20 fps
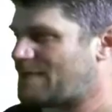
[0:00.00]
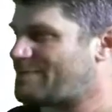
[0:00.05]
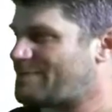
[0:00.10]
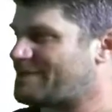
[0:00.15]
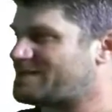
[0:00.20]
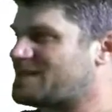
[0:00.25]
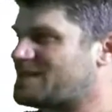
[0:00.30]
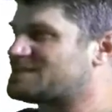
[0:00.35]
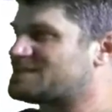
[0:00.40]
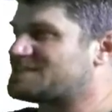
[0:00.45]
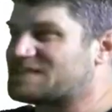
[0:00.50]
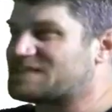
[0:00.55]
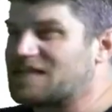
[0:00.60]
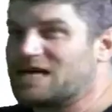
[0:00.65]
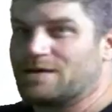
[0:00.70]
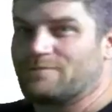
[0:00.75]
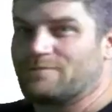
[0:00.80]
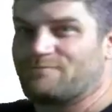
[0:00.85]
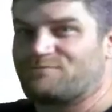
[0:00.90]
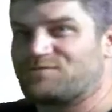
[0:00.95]
bet this
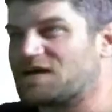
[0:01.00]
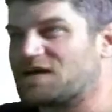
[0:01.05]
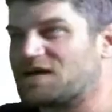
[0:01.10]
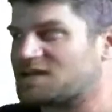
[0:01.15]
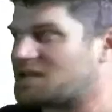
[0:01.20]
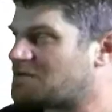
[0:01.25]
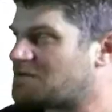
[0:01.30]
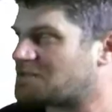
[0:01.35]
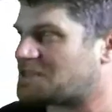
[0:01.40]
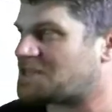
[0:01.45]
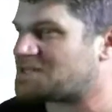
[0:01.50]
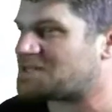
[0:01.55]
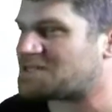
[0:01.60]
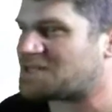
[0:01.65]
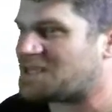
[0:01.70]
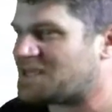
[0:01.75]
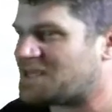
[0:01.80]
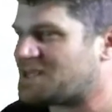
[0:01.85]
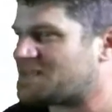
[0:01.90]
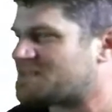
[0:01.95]
dumb fuck gonna get
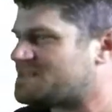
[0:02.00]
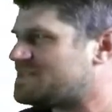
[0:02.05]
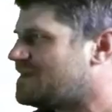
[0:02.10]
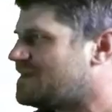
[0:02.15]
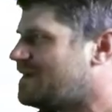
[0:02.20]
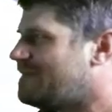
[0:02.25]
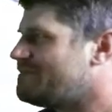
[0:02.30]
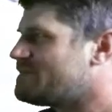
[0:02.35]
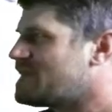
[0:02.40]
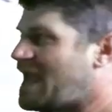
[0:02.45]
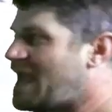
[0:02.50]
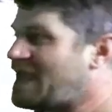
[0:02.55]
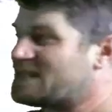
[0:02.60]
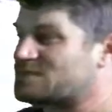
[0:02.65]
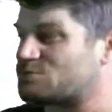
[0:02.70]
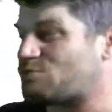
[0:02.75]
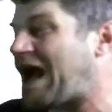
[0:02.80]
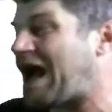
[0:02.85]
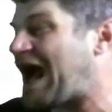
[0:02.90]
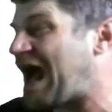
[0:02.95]
this.
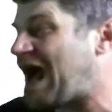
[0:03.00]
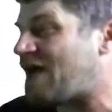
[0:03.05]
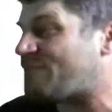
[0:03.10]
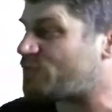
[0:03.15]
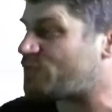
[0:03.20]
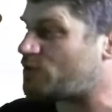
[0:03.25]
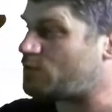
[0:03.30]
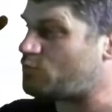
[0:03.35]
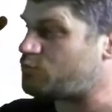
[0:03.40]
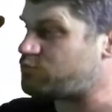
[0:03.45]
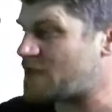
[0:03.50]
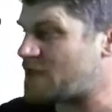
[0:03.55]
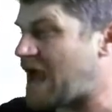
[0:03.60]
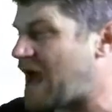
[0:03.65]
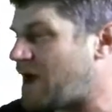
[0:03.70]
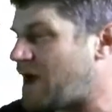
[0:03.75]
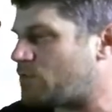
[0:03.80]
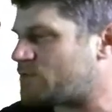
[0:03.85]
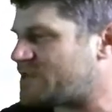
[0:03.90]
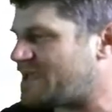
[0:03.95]
It's why for a
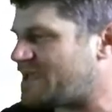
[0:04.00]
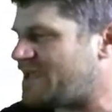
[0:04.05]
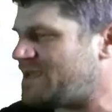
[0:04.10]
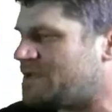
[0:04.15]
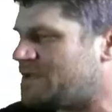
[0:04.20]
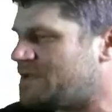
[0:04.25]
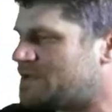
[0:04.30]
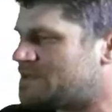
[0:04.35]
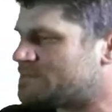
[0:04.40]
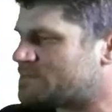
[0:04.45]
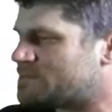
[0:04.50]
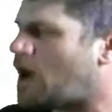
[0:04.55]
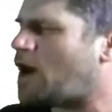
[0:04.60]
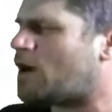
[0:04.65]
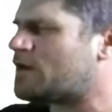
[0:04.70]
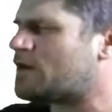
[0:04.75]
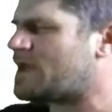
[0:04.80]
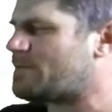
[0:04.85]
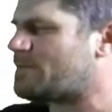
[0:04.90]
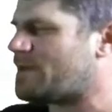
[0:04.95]
Yonkey?
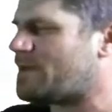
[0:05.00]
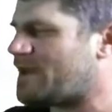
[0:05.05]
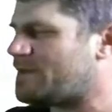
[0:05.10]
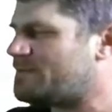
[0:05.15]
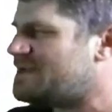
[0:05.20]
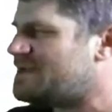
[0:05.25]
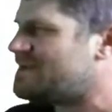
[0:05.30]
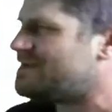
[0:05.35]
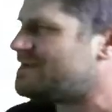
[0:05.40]
Oh, okay, ma'am.